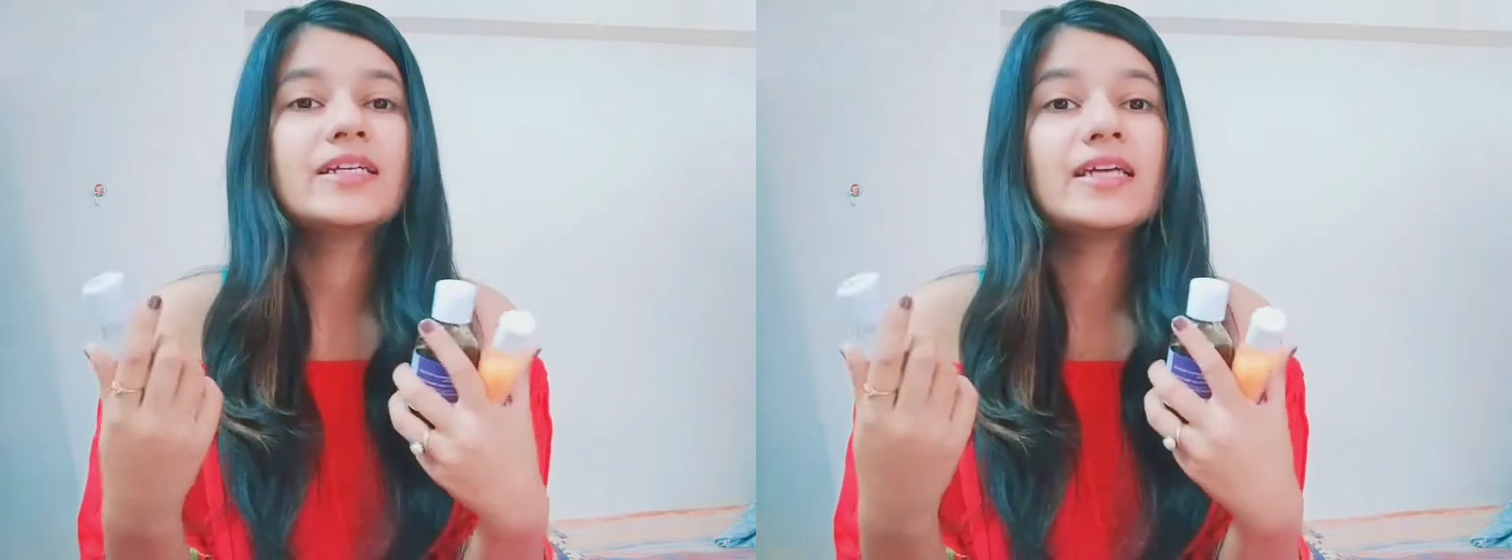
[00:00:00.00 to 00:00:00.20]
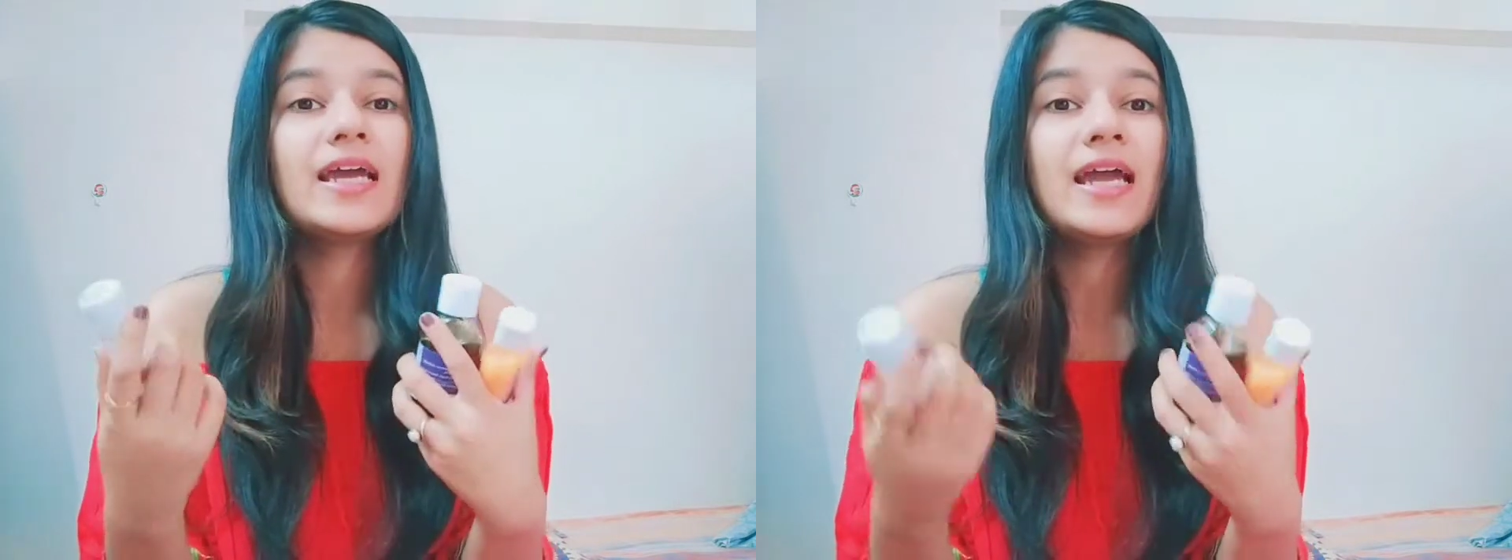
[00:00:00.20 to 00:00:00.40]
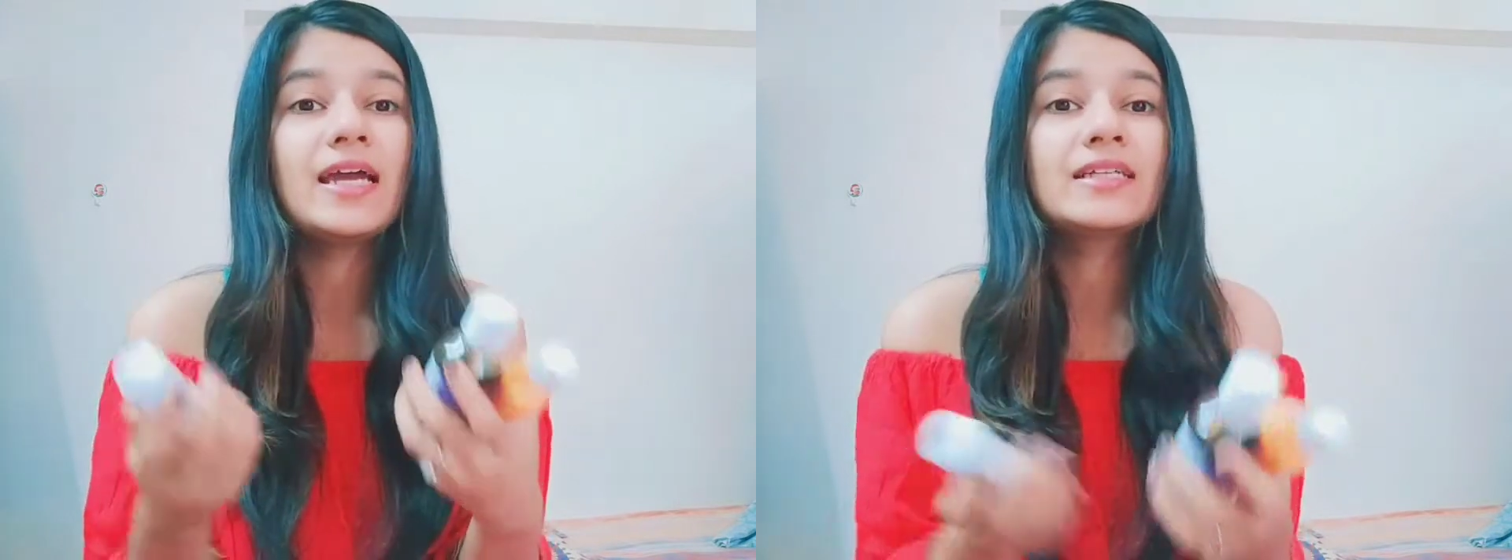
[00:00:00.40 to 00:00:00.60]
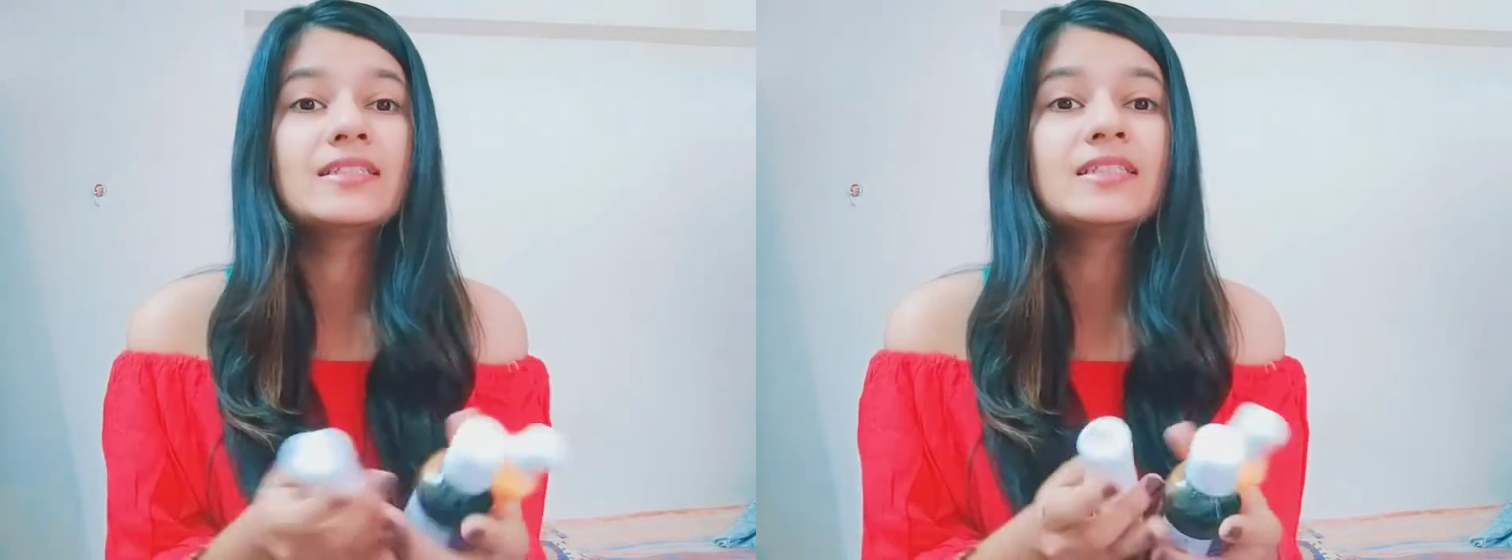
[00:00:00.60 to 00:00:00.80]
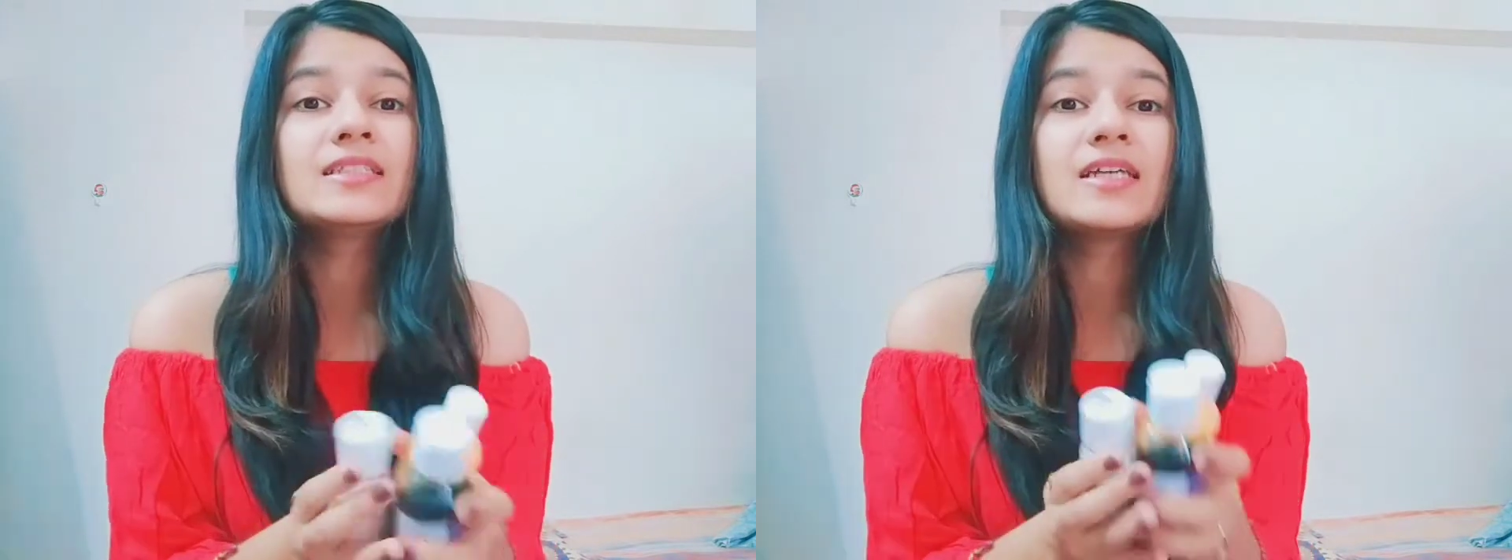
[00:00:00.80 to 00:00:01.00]
and
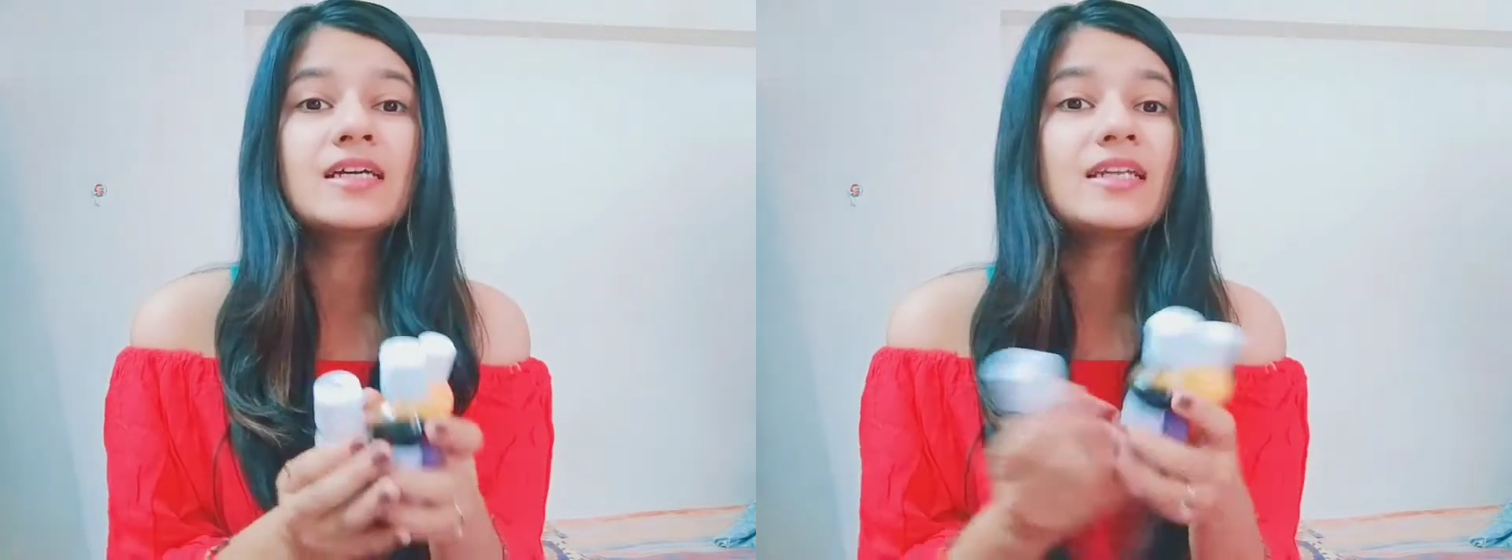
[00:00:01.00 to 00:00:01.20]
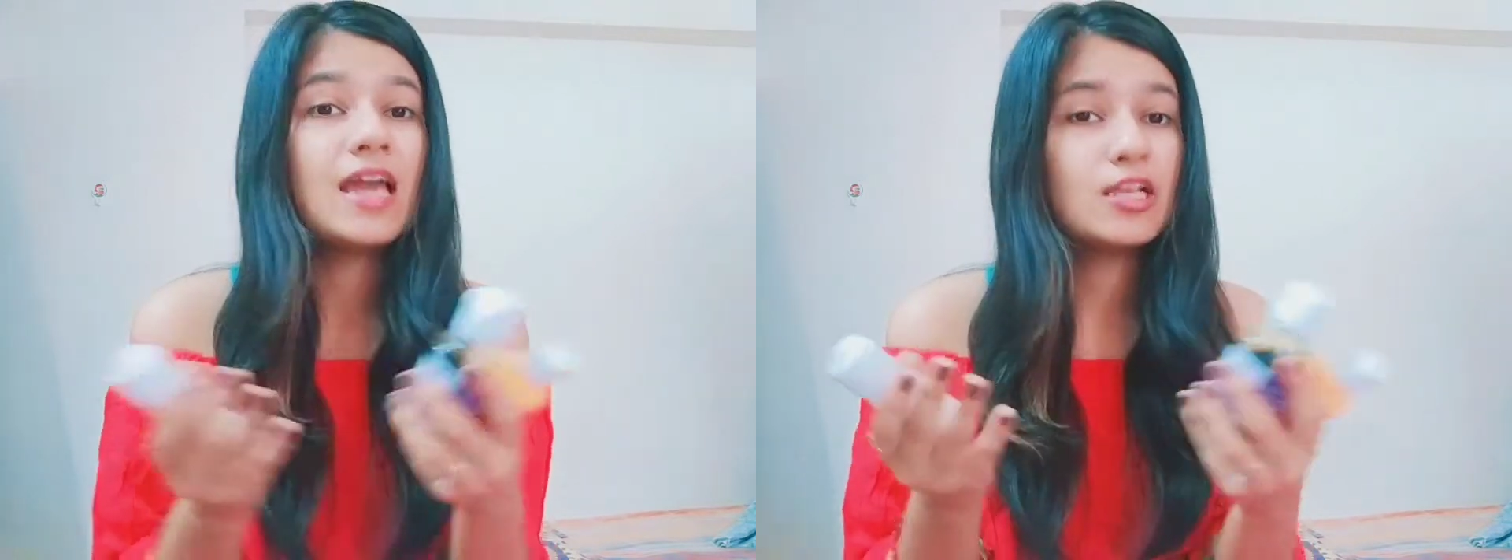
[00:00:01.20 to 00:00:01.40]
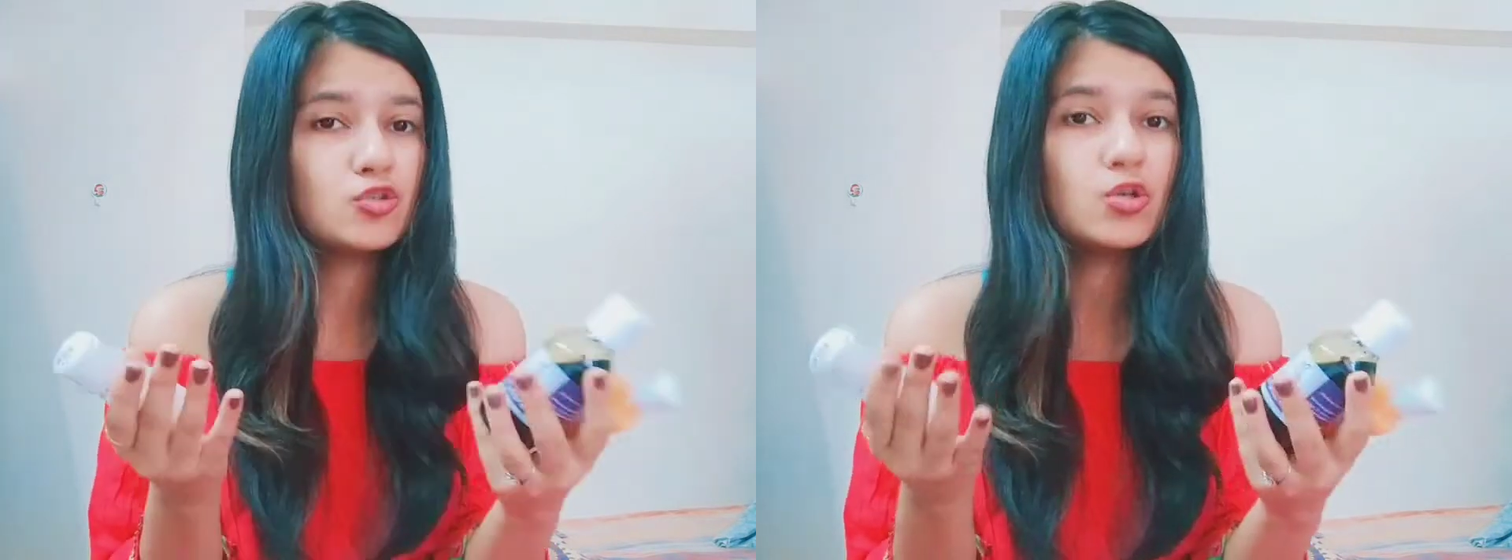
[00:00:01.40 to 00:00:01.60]
these are natural,